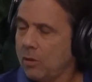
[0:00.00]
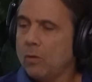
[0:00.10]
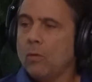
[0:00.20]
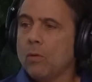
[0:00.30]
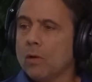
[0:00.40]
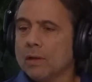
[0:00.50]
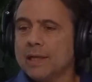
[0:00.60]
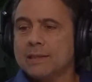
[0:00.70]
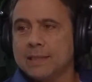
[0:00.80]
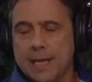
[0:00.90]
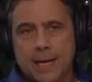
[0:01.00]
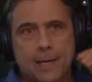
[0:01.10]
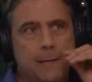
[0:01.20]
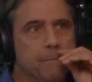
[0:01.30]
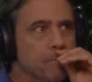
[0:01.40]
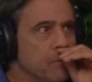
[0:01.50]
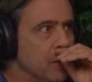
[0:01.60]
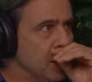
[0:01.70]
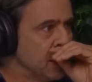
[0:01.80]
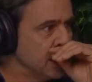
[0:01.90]
Or let's say,
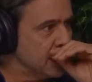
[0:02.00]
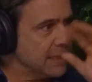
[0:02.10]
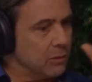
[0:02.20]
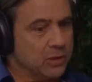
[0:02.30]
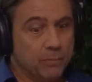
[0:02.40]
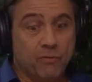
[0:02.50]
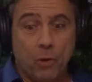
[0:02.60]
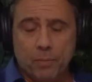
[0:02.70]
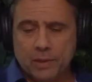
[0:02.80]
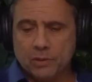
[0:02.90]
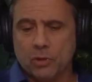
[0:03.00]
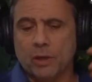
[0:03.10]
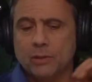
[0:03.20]
this is how some phobias start.